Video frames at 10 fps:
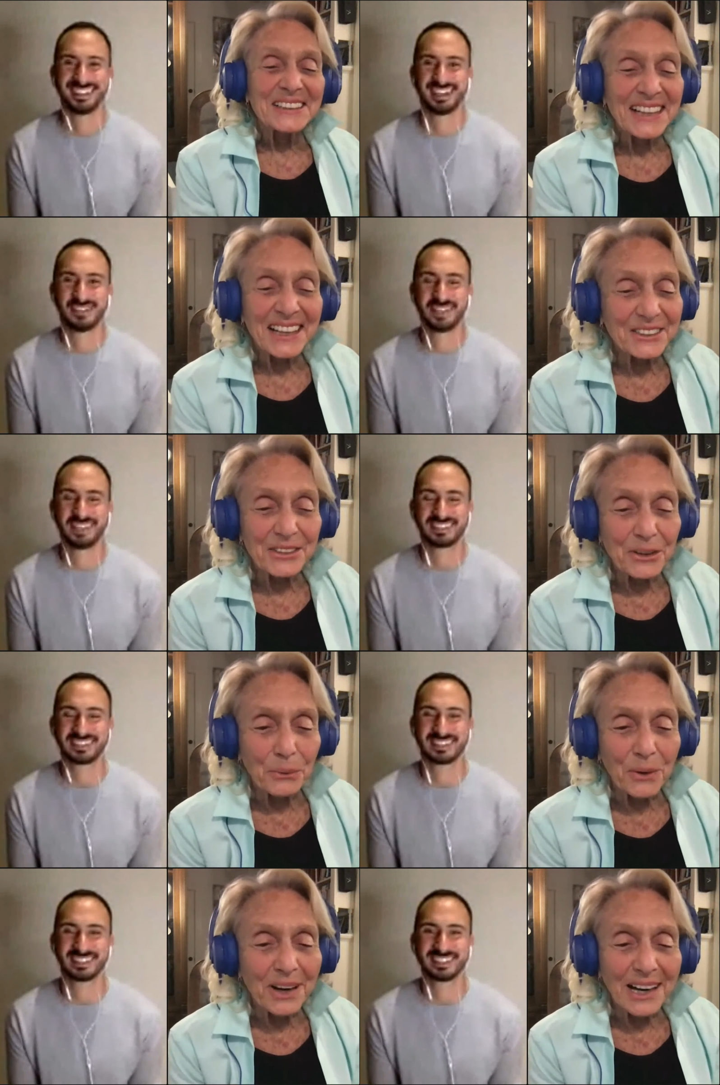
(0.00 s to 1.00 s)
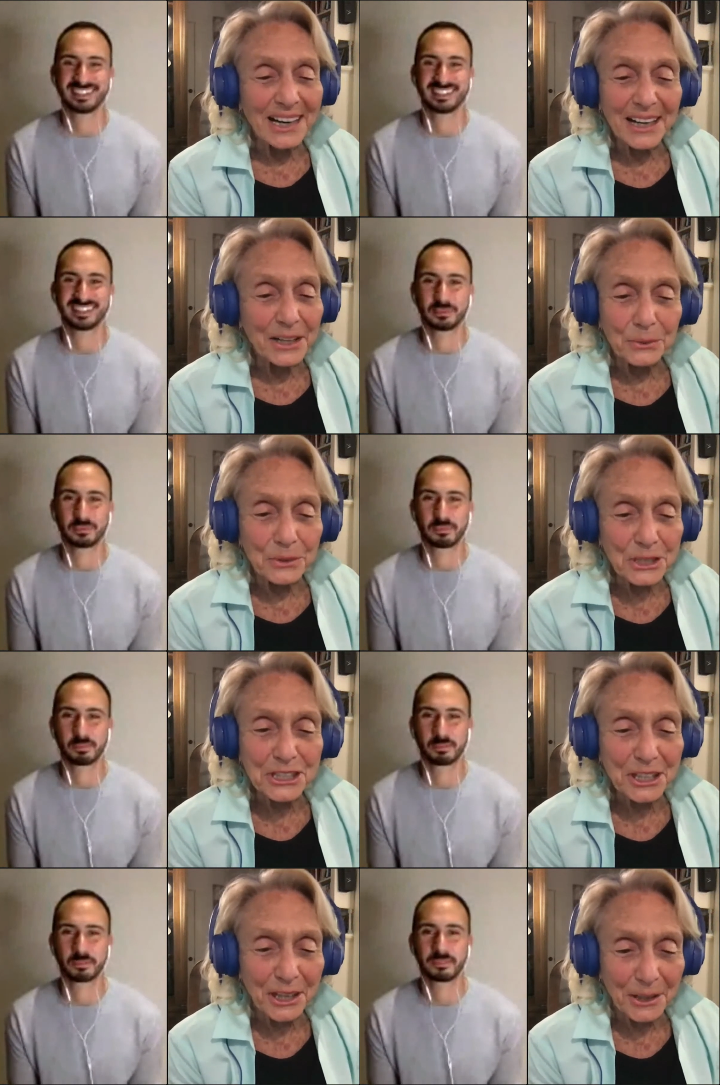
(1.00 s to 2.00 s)
Speaker 1: I don't know why. I always
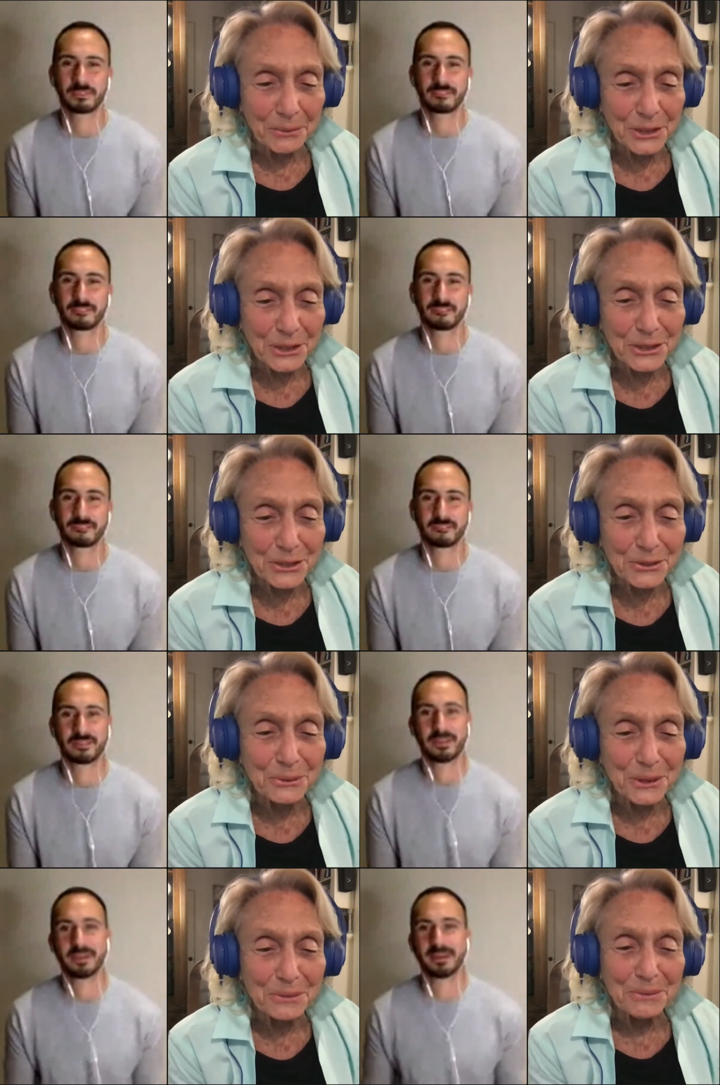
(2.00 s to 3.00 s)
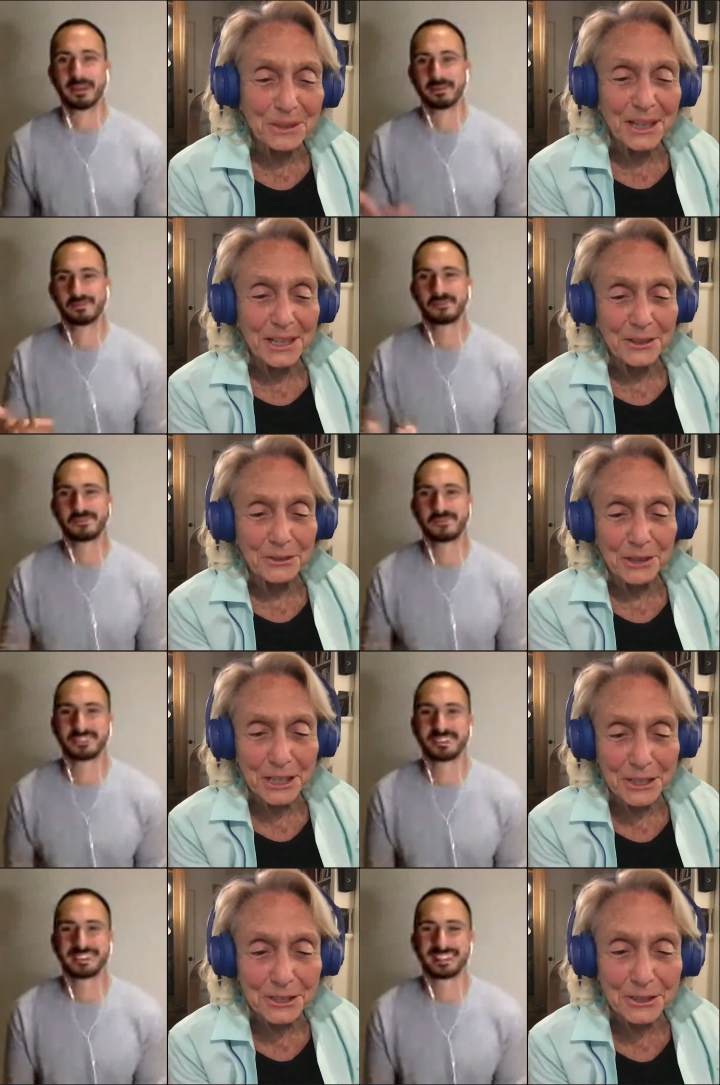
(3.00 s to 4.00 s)
said I wouldn't do one, but I
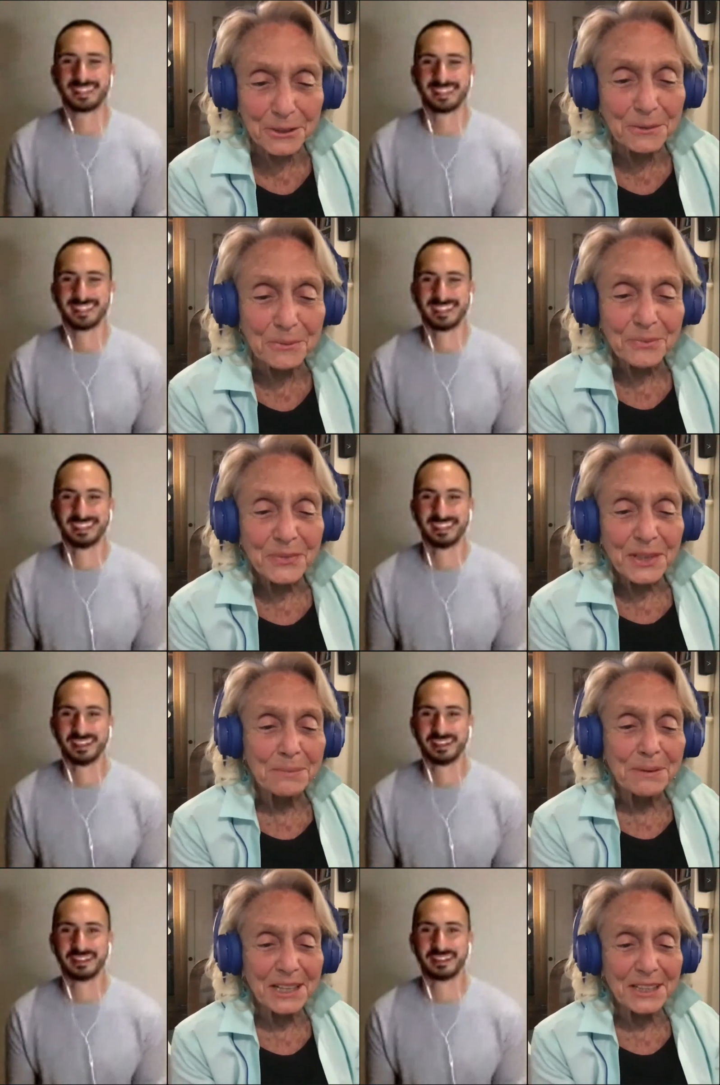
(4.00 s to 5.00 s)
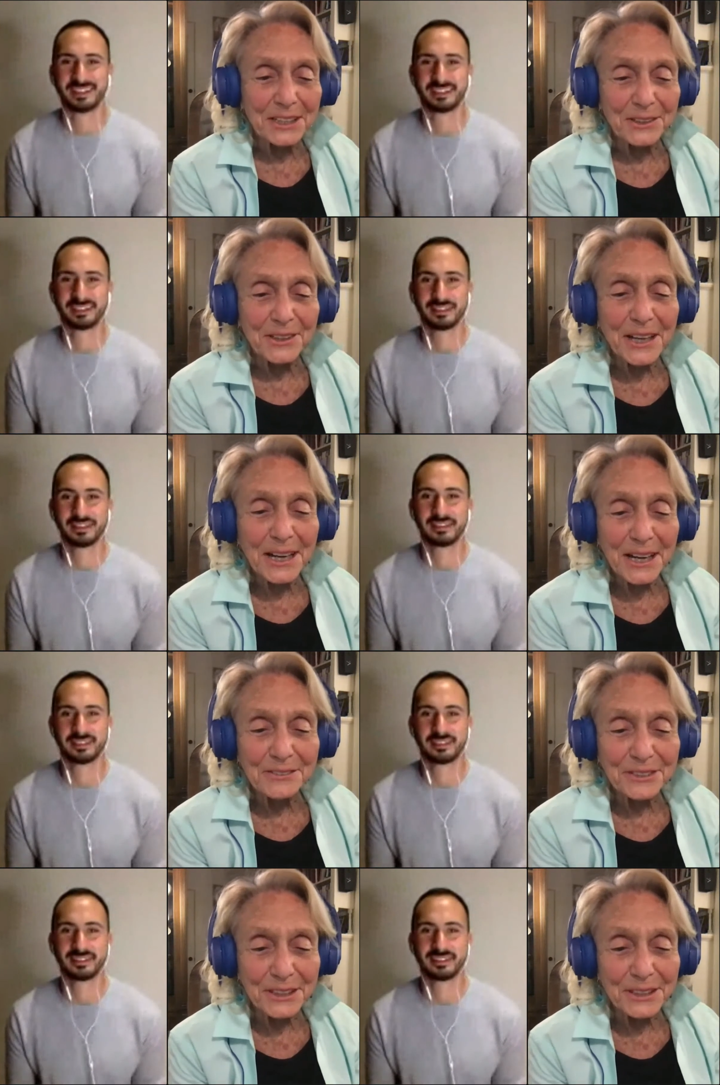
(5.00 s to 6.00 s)
agreed to about a year and a
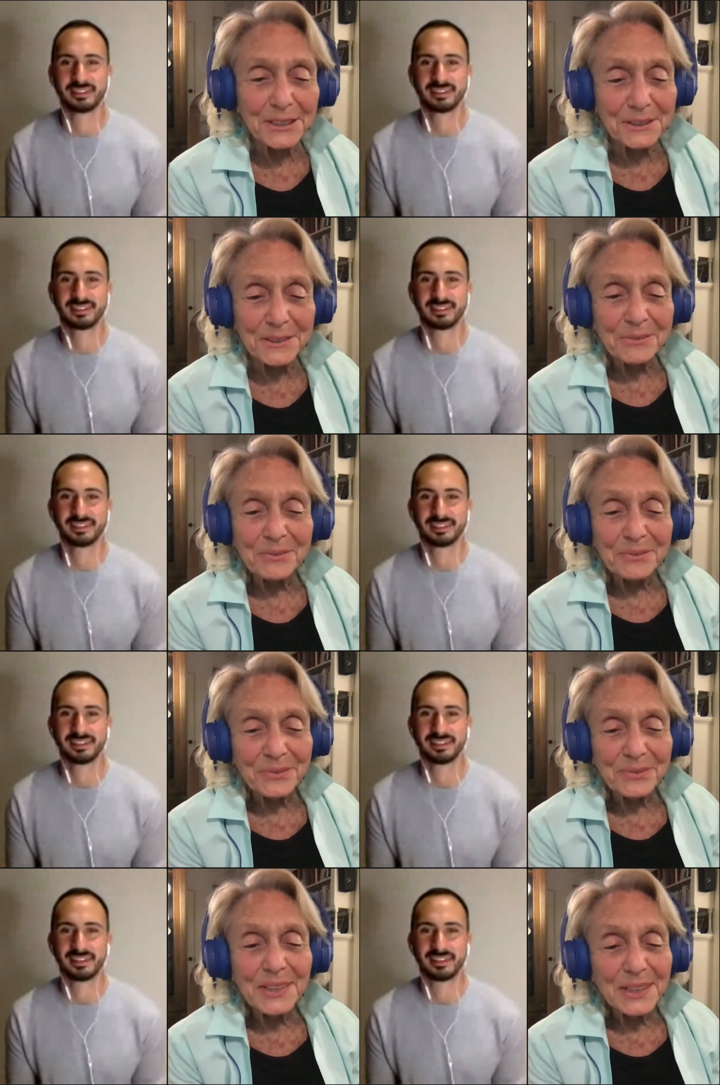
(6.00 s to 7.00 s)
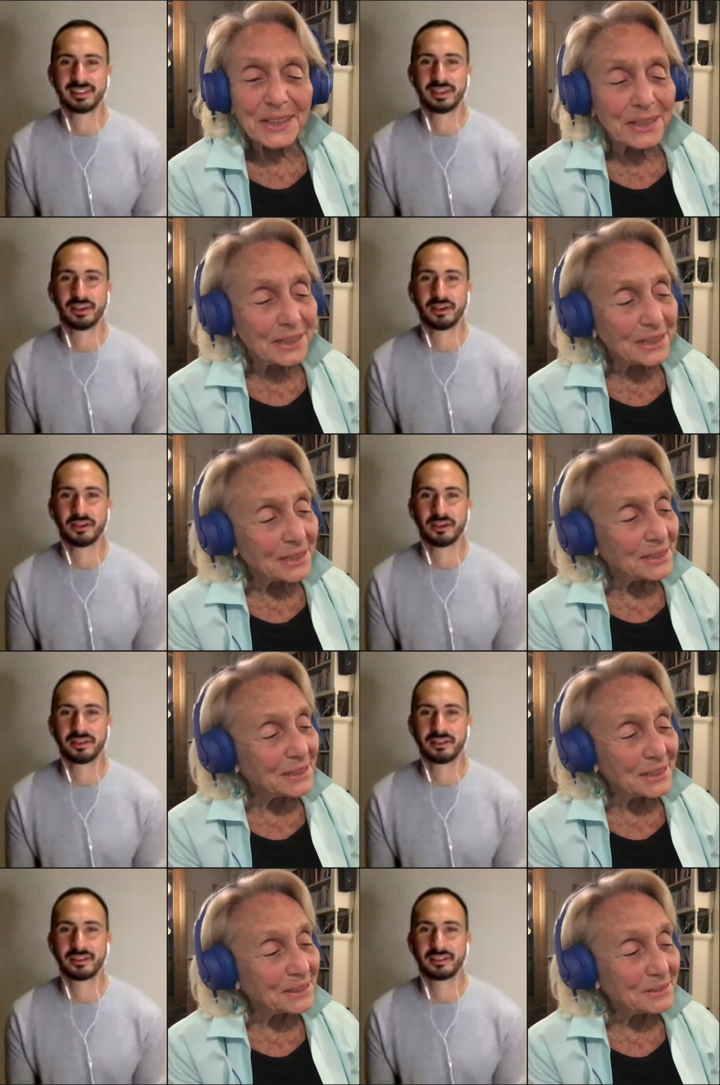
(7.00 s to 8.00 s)
half ago. And
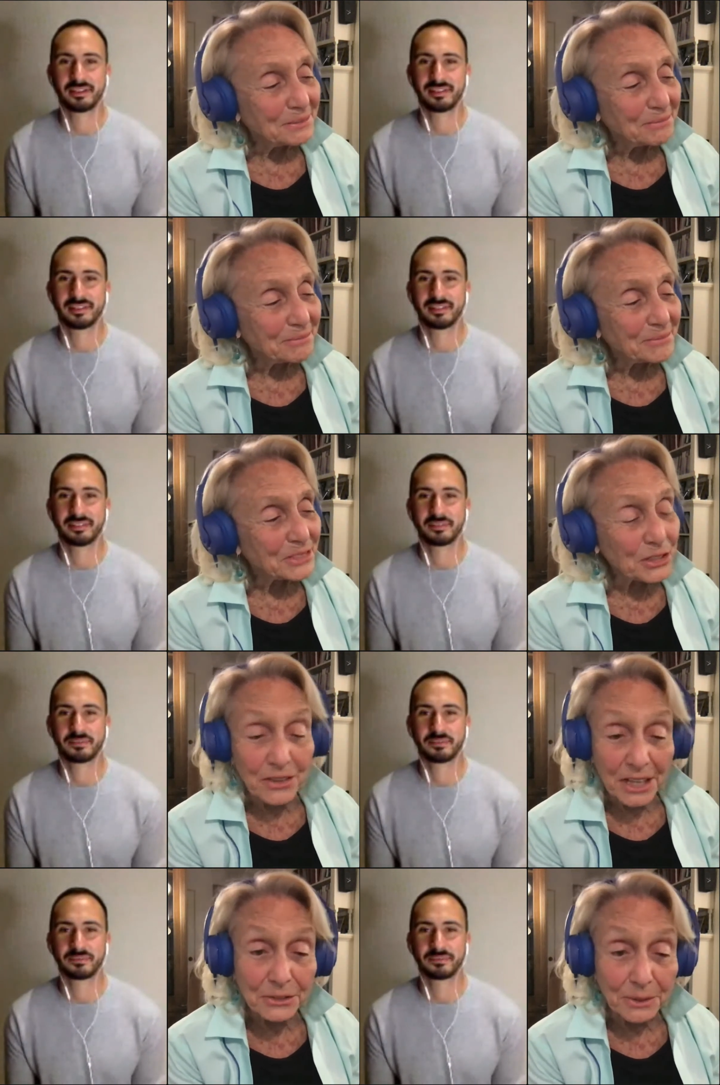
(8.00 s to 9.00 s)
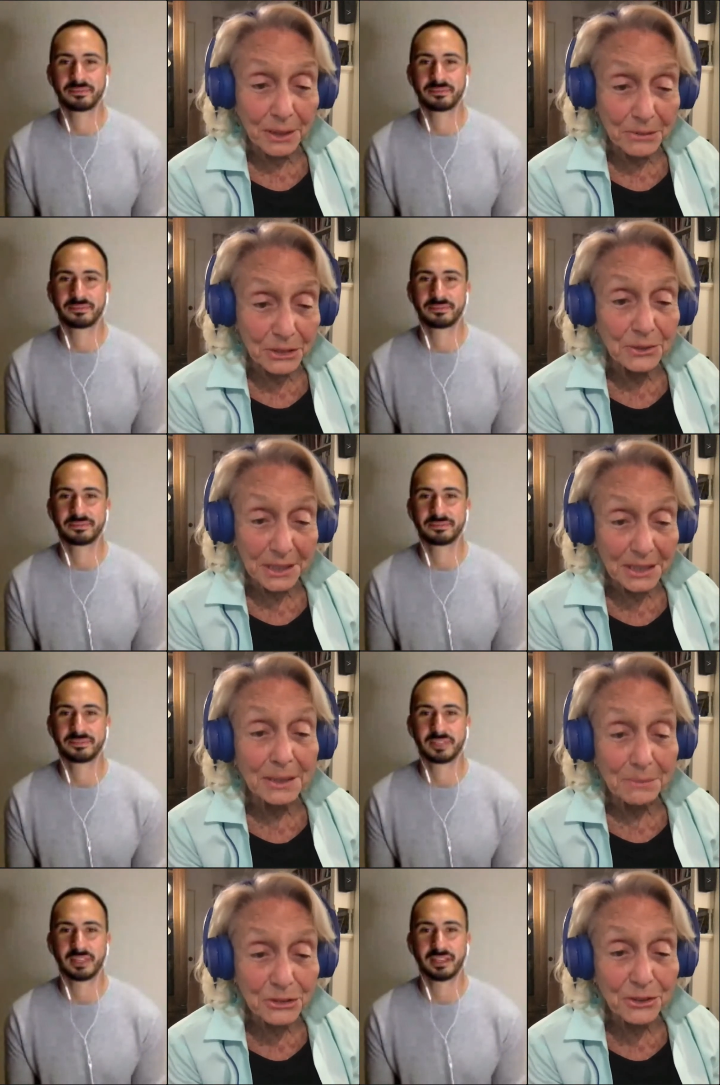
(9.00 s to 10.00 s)
uh, so that's what I'm doing. And
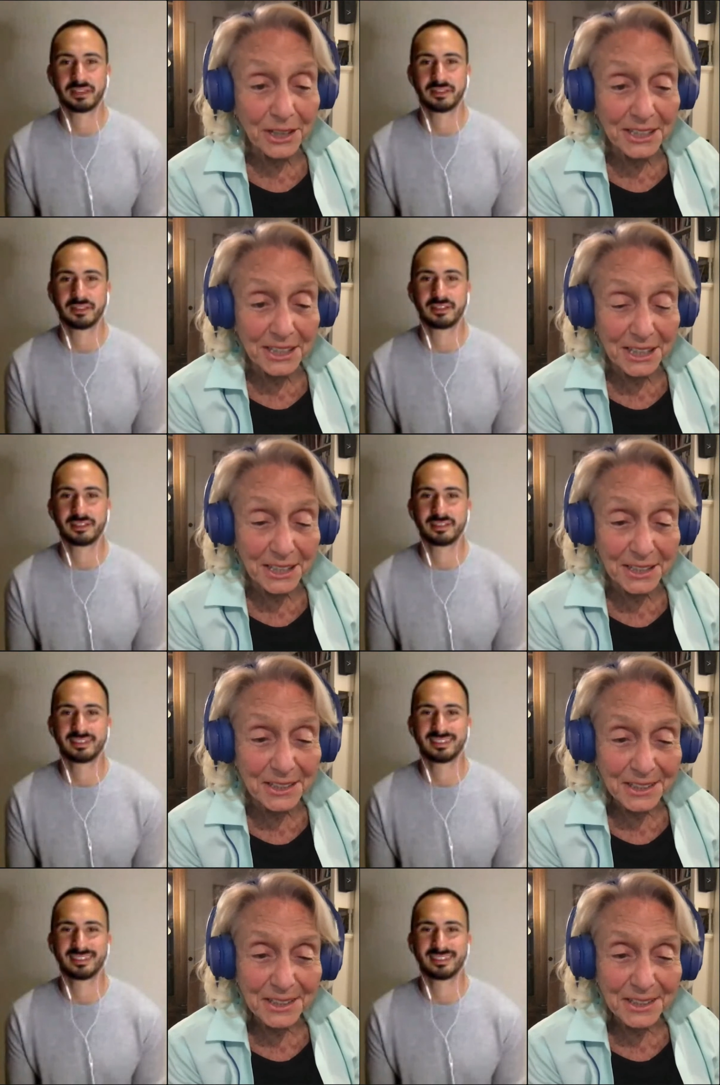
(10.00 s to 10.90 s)
I'm trying to get